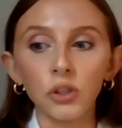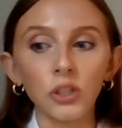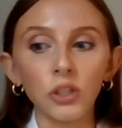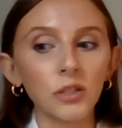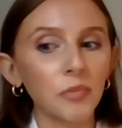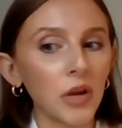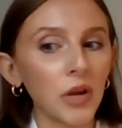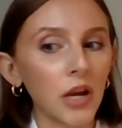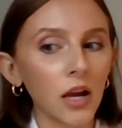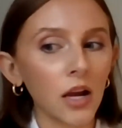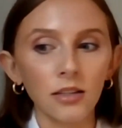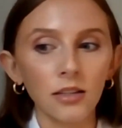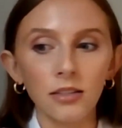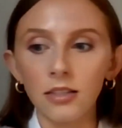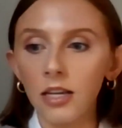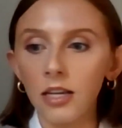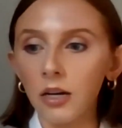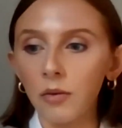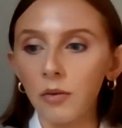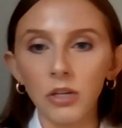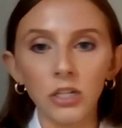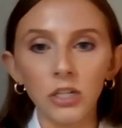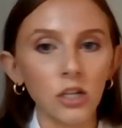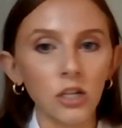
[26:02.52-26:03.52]
Just because,
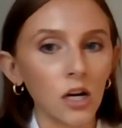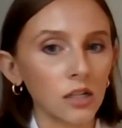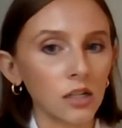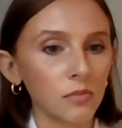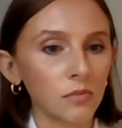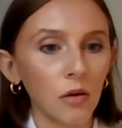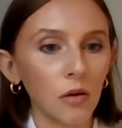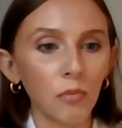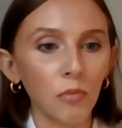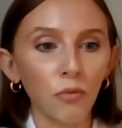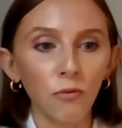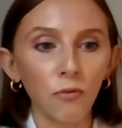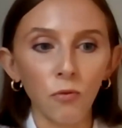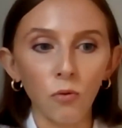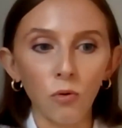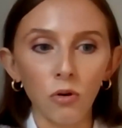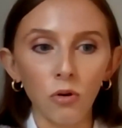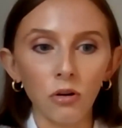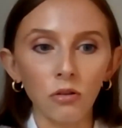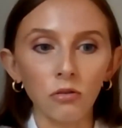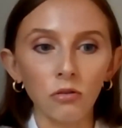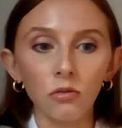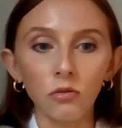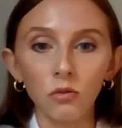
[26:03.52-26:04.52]
like we talked about
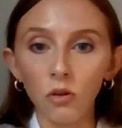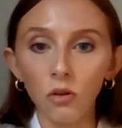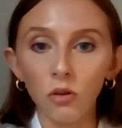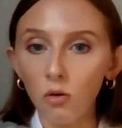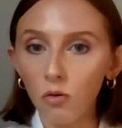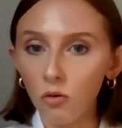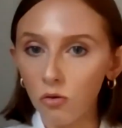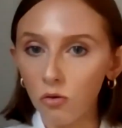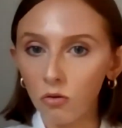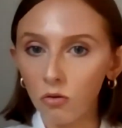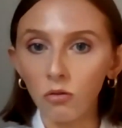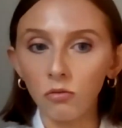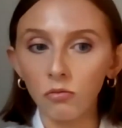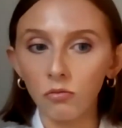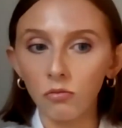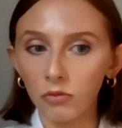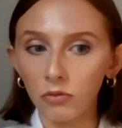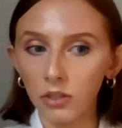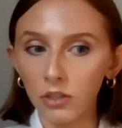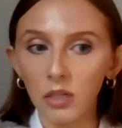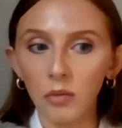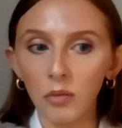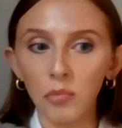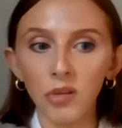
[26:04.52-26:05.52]
before, local
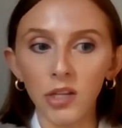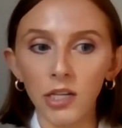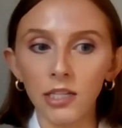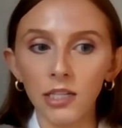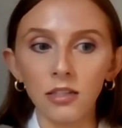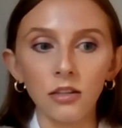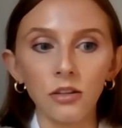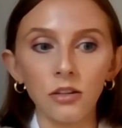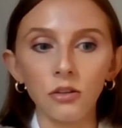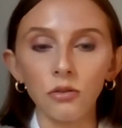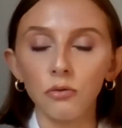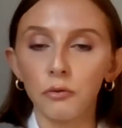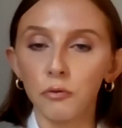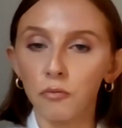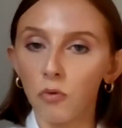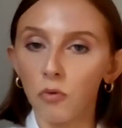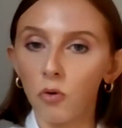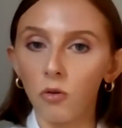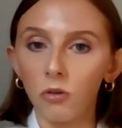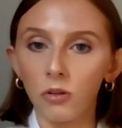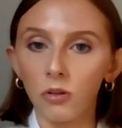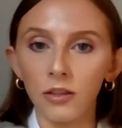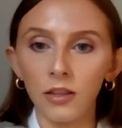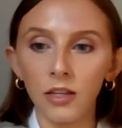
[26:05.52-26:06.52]
really plays a huge
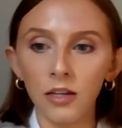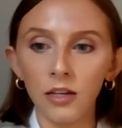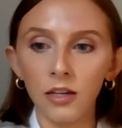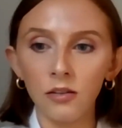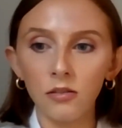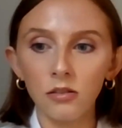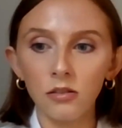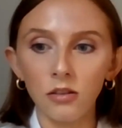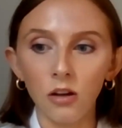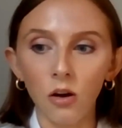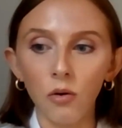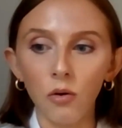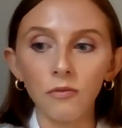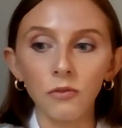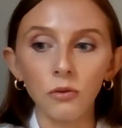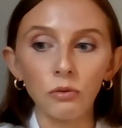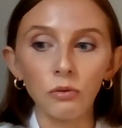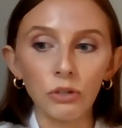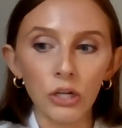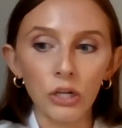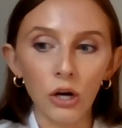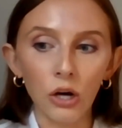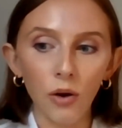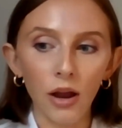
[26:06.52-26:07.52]
role in this. So if
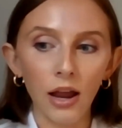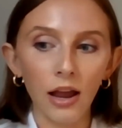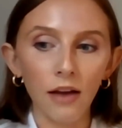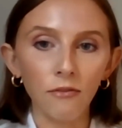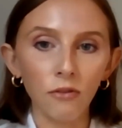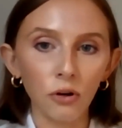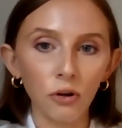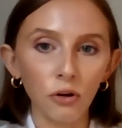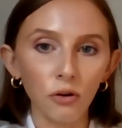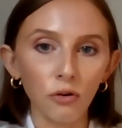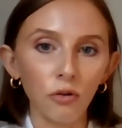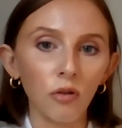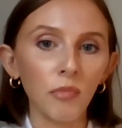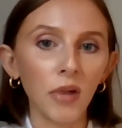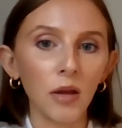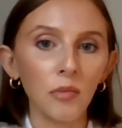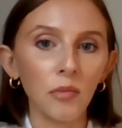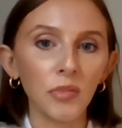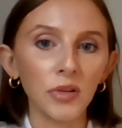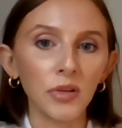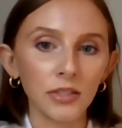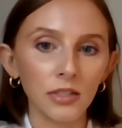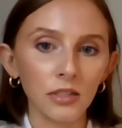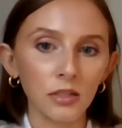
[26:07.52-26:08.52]
you don't have a Google
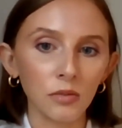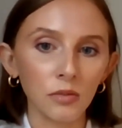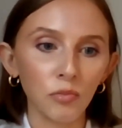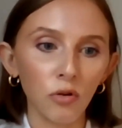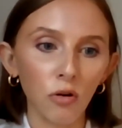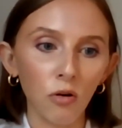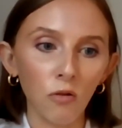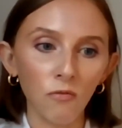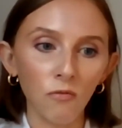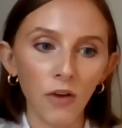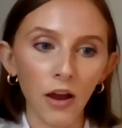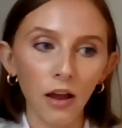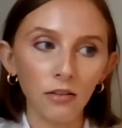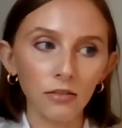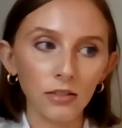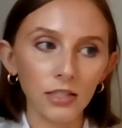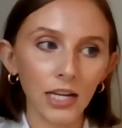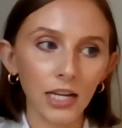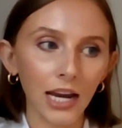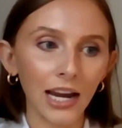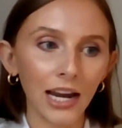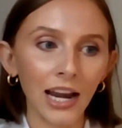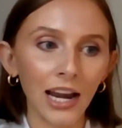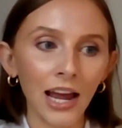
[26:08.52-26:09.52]
My Business profile
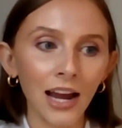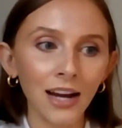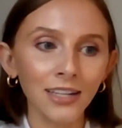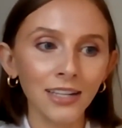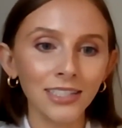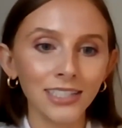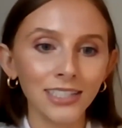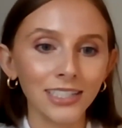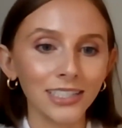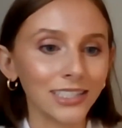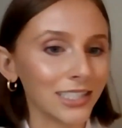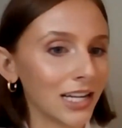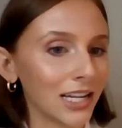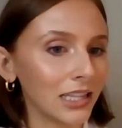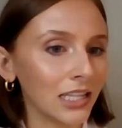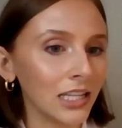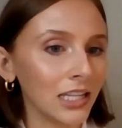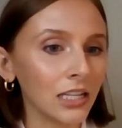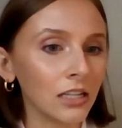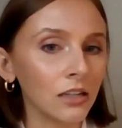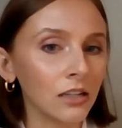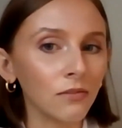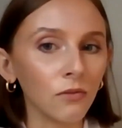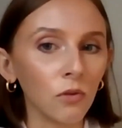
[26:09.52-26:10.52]
to connect, it's not
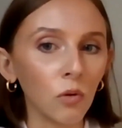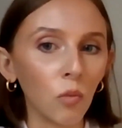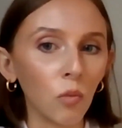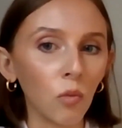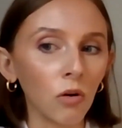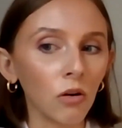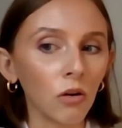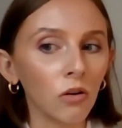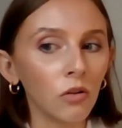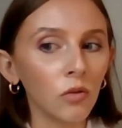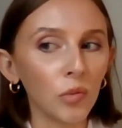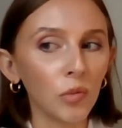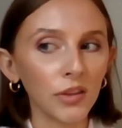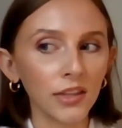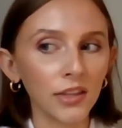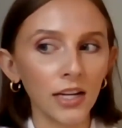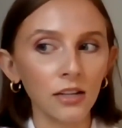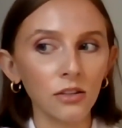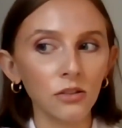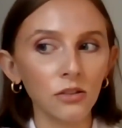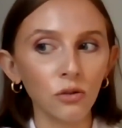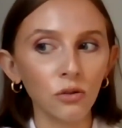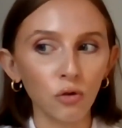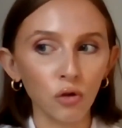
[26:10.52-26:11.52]
the end of the world, but
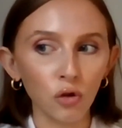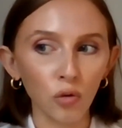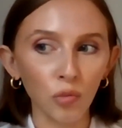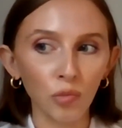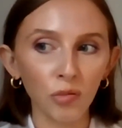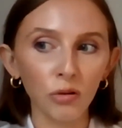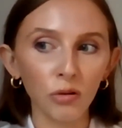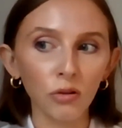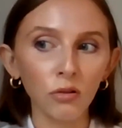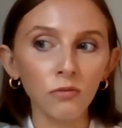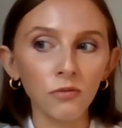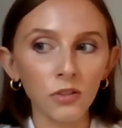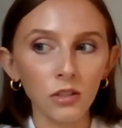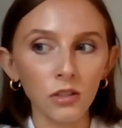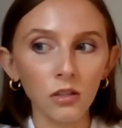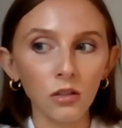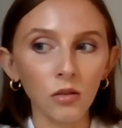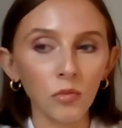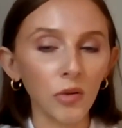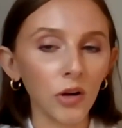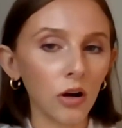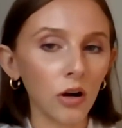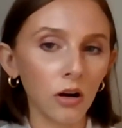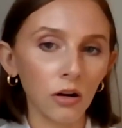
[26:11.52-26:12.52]
that social proof is a
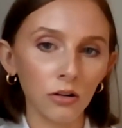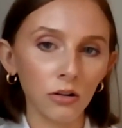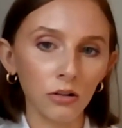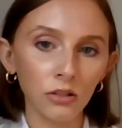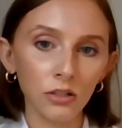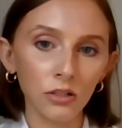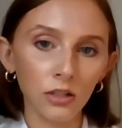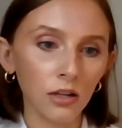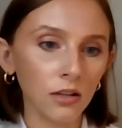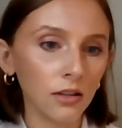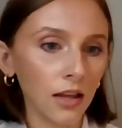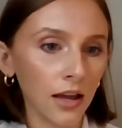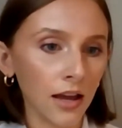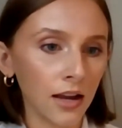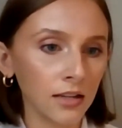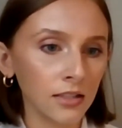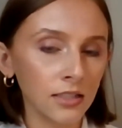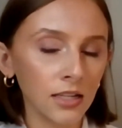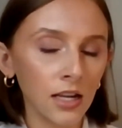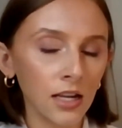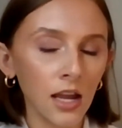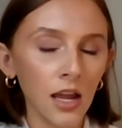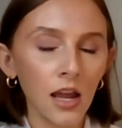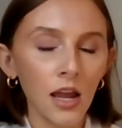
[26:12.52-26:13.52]
little bit harder to
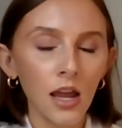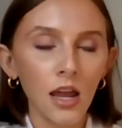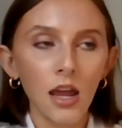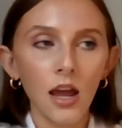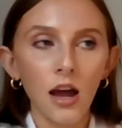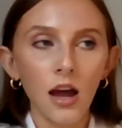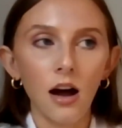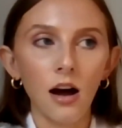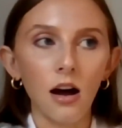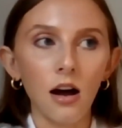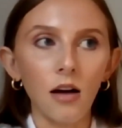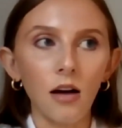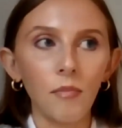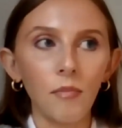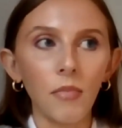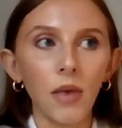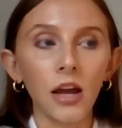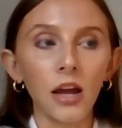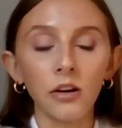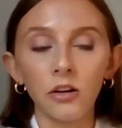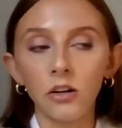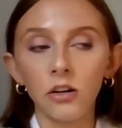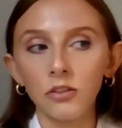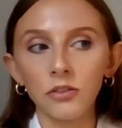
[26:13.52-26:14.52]
collect.
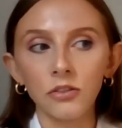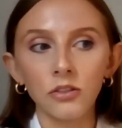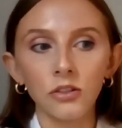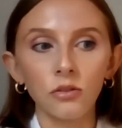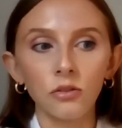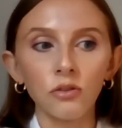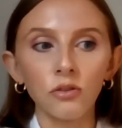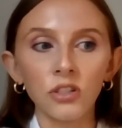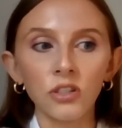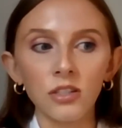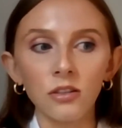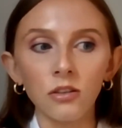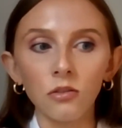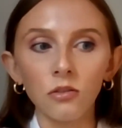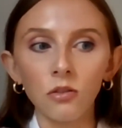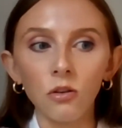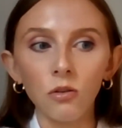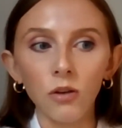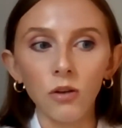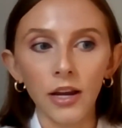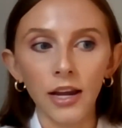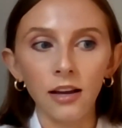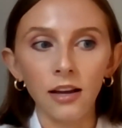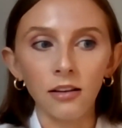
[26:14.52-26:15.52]
And also just the
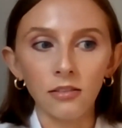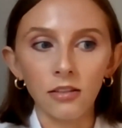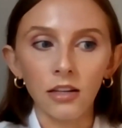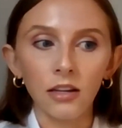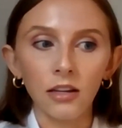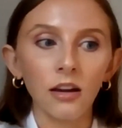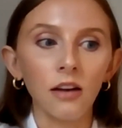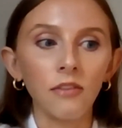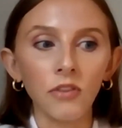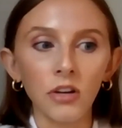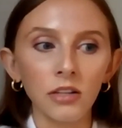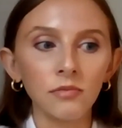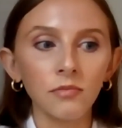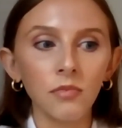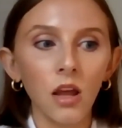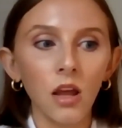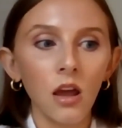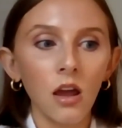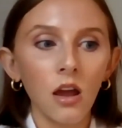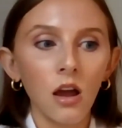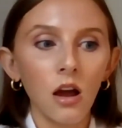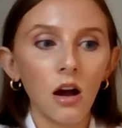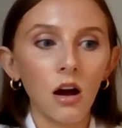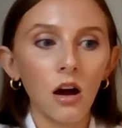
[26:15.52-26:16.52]
locality of it.